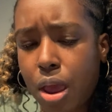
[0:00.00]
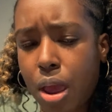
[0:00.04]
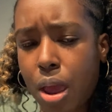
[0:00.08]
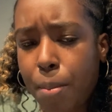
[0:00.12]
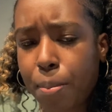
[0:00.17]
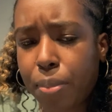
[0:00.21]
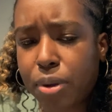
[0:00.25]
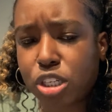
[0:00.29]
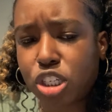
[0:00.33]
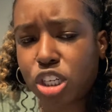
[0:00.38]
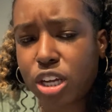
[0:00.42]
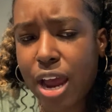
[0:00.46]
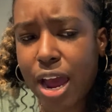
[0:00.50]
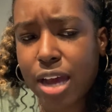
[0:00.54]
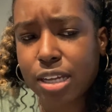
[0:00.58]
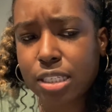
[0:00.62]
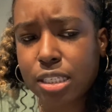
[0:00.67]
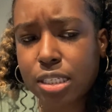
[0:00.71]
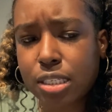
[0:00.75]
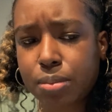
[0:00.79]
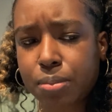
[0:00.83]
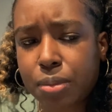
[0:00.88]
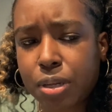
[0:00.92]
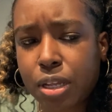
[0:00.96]
But she
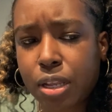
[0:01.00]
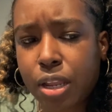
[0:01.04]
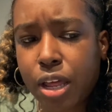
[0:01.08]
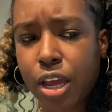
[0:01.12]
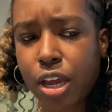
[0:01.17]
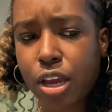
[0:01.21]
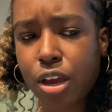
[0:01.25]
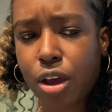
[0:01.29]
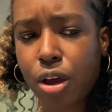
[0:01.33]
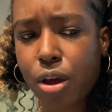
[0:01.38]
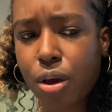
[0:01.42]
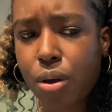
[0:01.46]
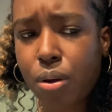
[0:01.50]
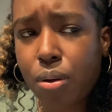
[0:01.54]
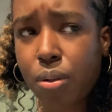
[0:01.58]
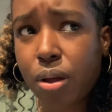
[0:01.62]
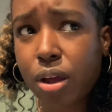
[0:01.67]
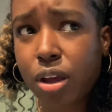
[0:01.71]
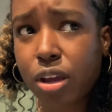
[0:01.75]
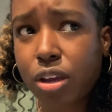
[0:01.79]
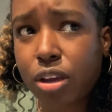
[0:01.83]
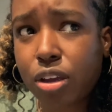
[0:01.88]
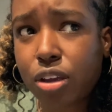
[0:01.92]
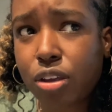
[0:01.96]
asks me like, oh,
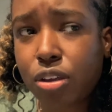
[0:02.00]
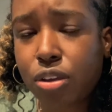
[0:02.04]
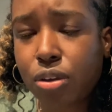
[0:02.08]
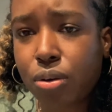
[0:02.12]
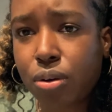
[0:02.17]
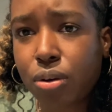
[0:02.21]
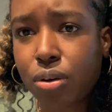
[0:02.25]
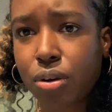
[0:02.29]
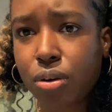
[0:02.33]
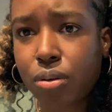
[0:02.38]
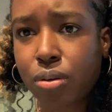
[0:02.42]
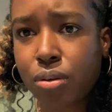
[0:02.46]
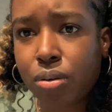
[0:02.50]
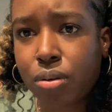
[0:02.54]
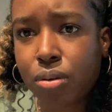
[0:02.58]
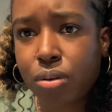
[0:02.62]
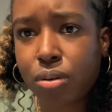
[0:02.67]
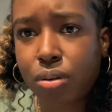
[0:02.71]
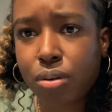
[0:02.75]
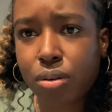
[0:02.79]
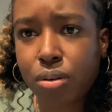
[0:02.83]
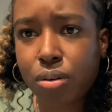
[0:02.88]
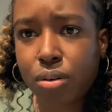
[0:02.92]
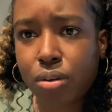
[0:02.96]
like
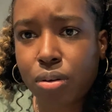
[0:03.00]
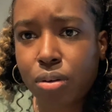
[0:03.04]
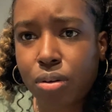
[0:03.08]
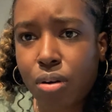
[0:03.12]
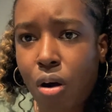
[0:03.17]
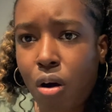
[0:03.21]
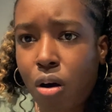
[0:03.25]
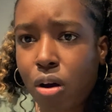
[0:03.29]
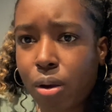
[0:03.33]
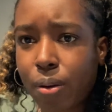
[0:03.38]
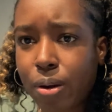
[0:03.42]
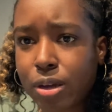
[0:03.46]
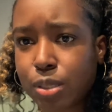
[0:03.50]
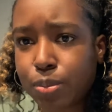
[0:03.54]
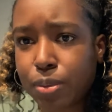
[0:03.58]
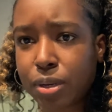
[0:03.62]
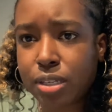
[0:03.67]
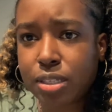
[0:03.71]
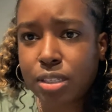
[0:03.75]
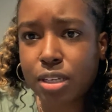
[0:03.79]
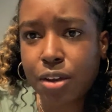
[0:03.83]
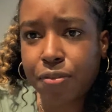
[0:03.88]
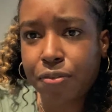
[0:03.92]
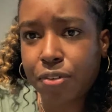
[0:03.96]
all your resume
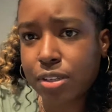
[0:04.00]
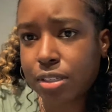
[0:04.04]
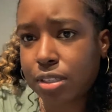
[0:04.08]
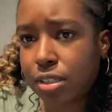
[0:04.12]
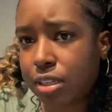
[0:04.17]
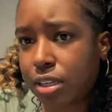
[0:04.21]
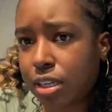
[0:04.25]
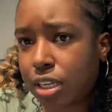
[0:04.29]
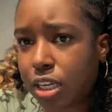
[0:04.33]
stuff is